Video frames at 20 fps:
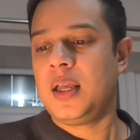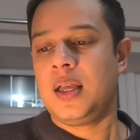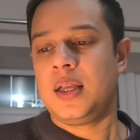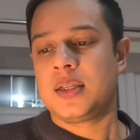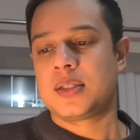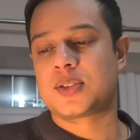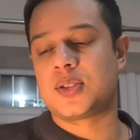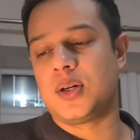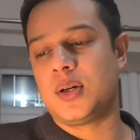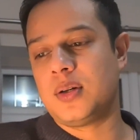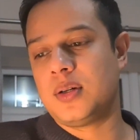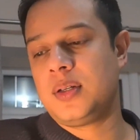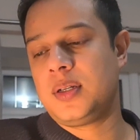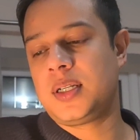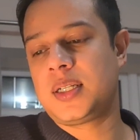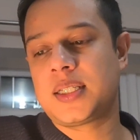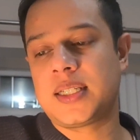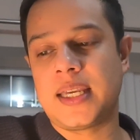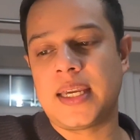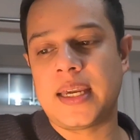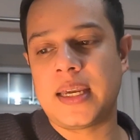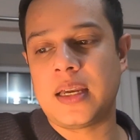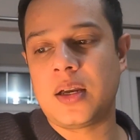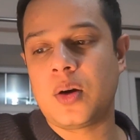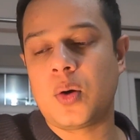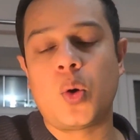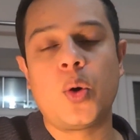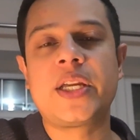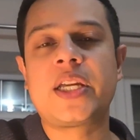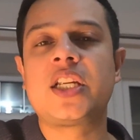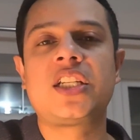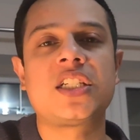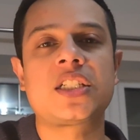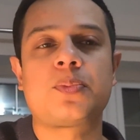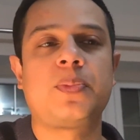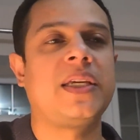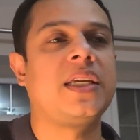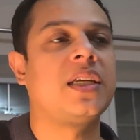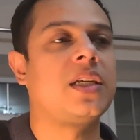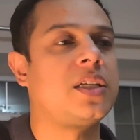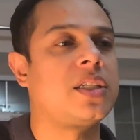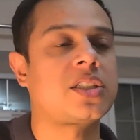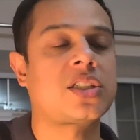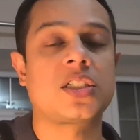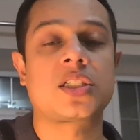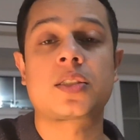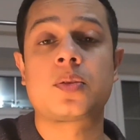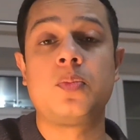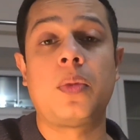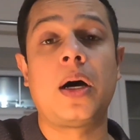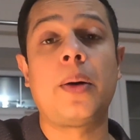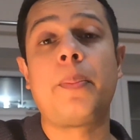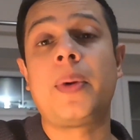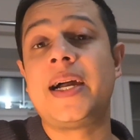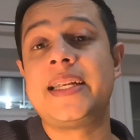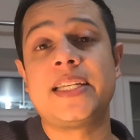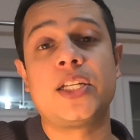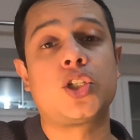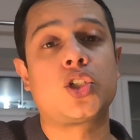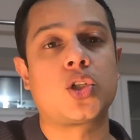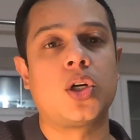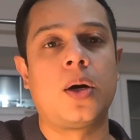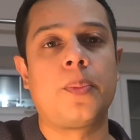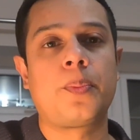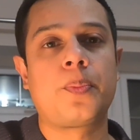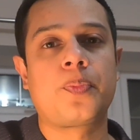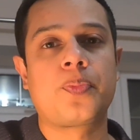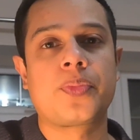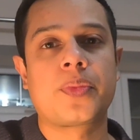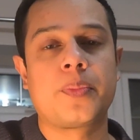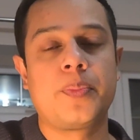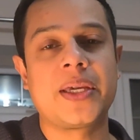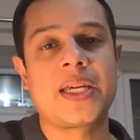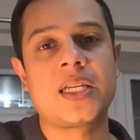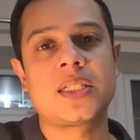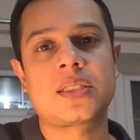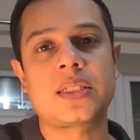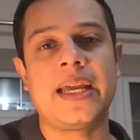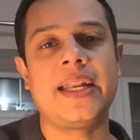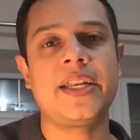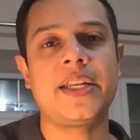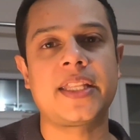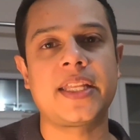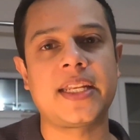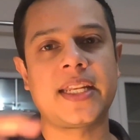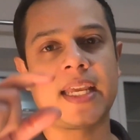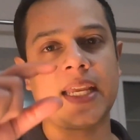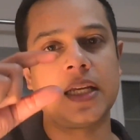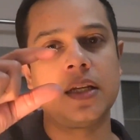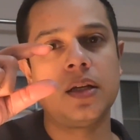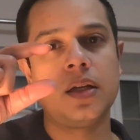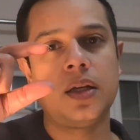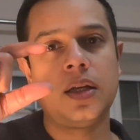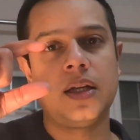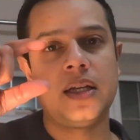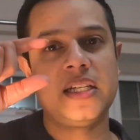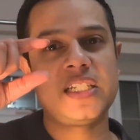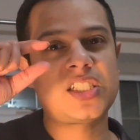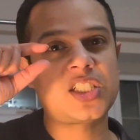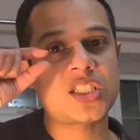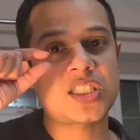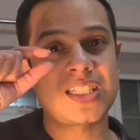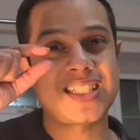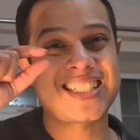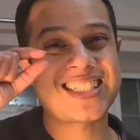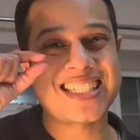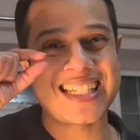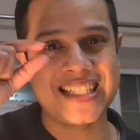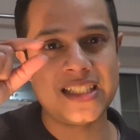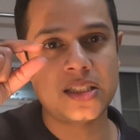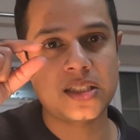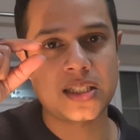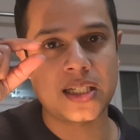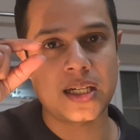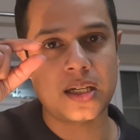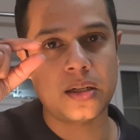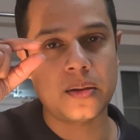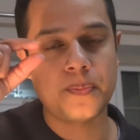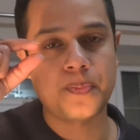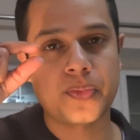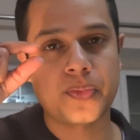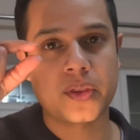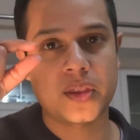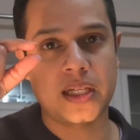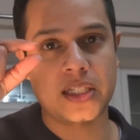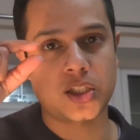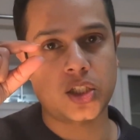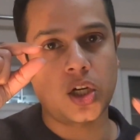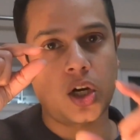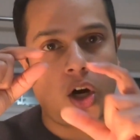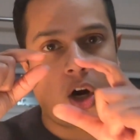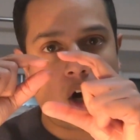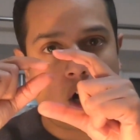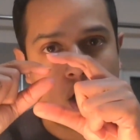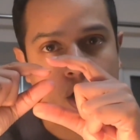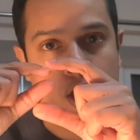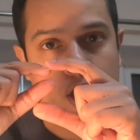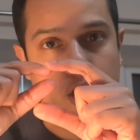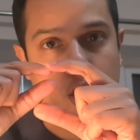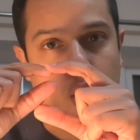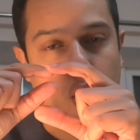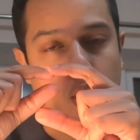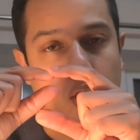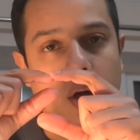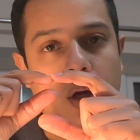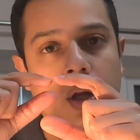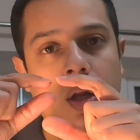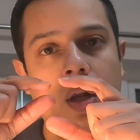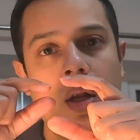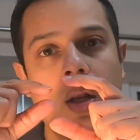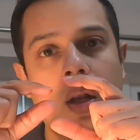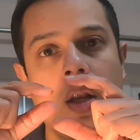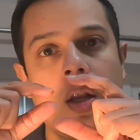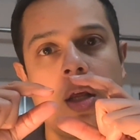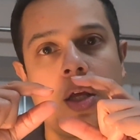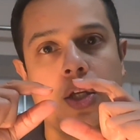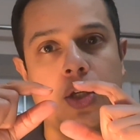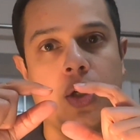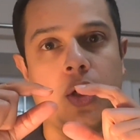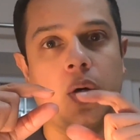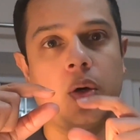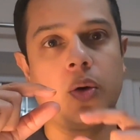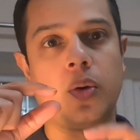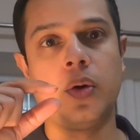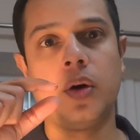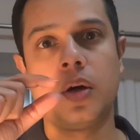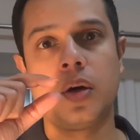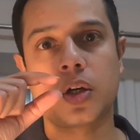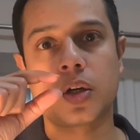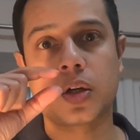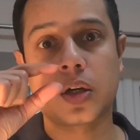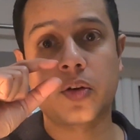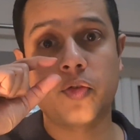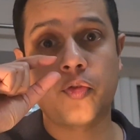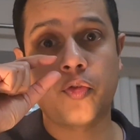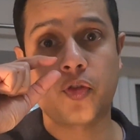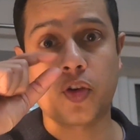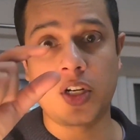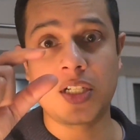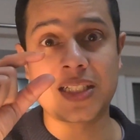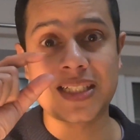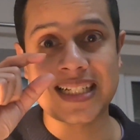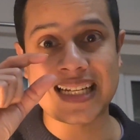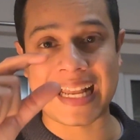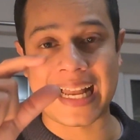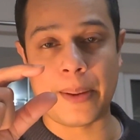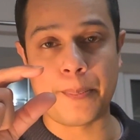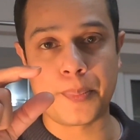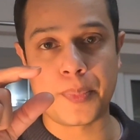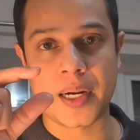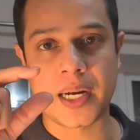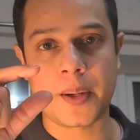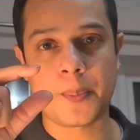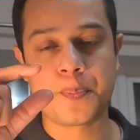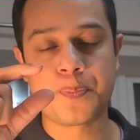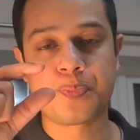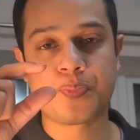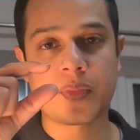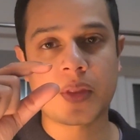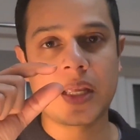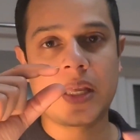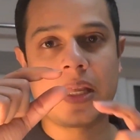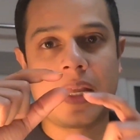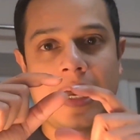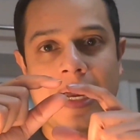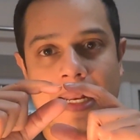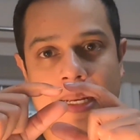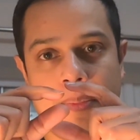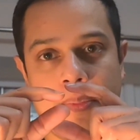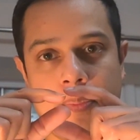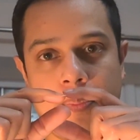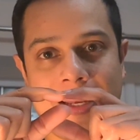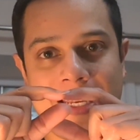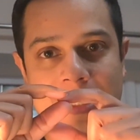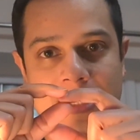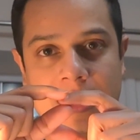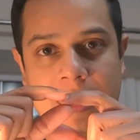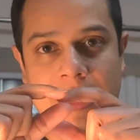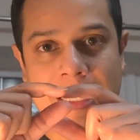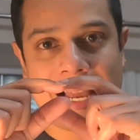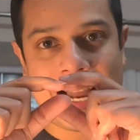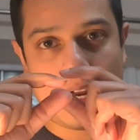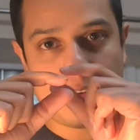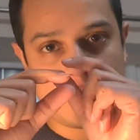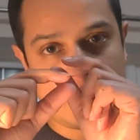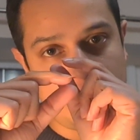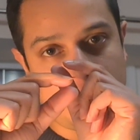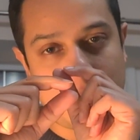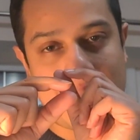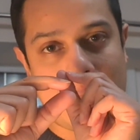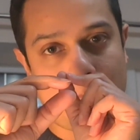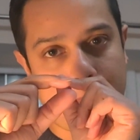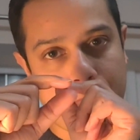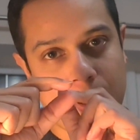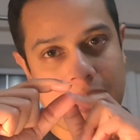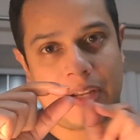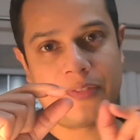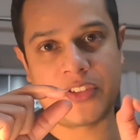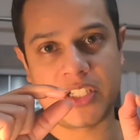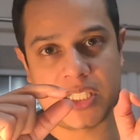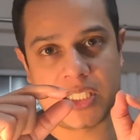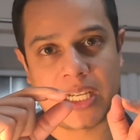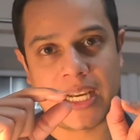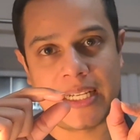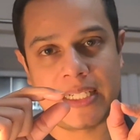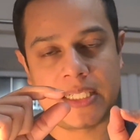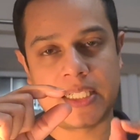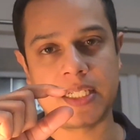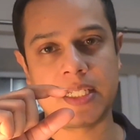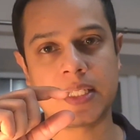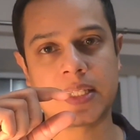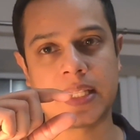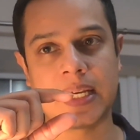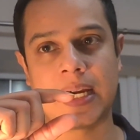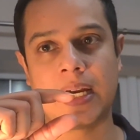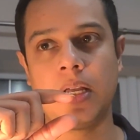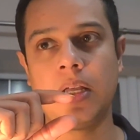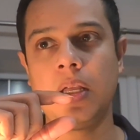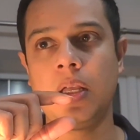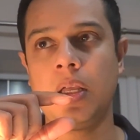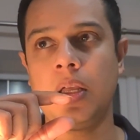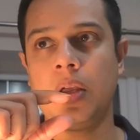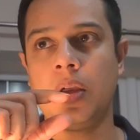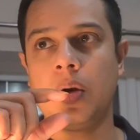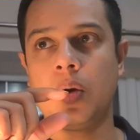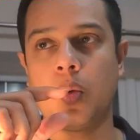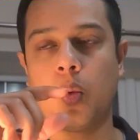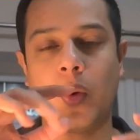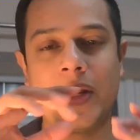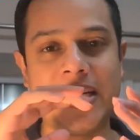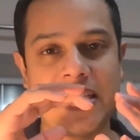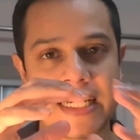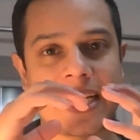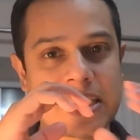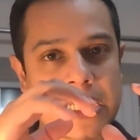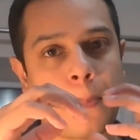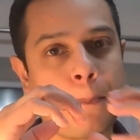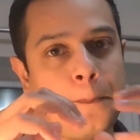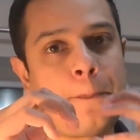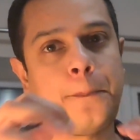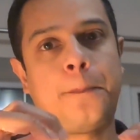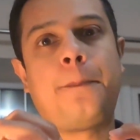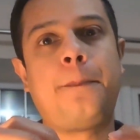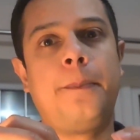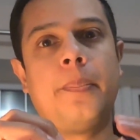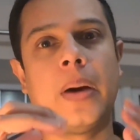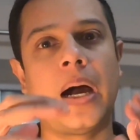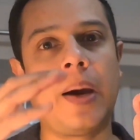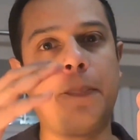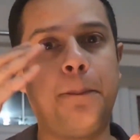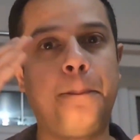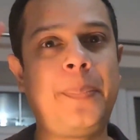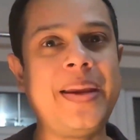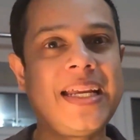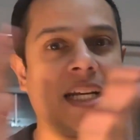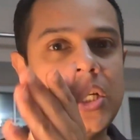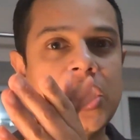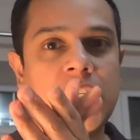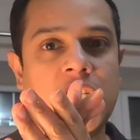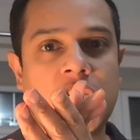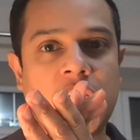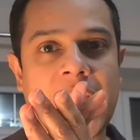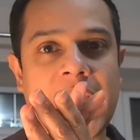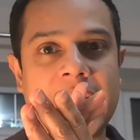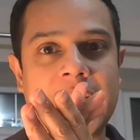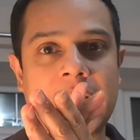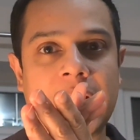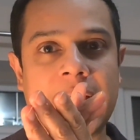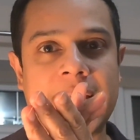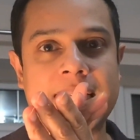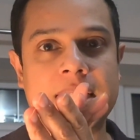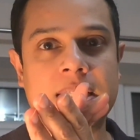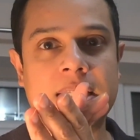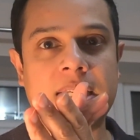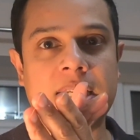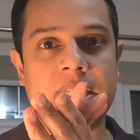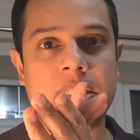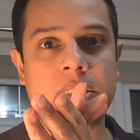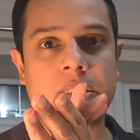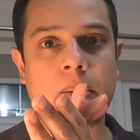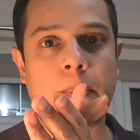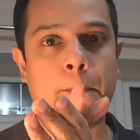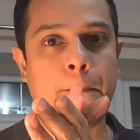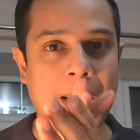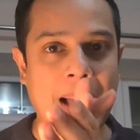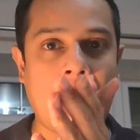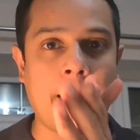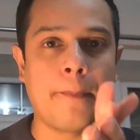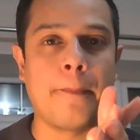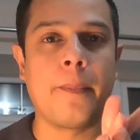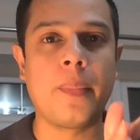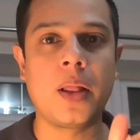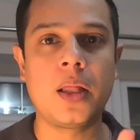So yeah, or it could just be just a minor drop, because end of the day, it's just a sensor that's on your front camera. And basically how Apple have designed it, that when it takes a big shake like this, bam,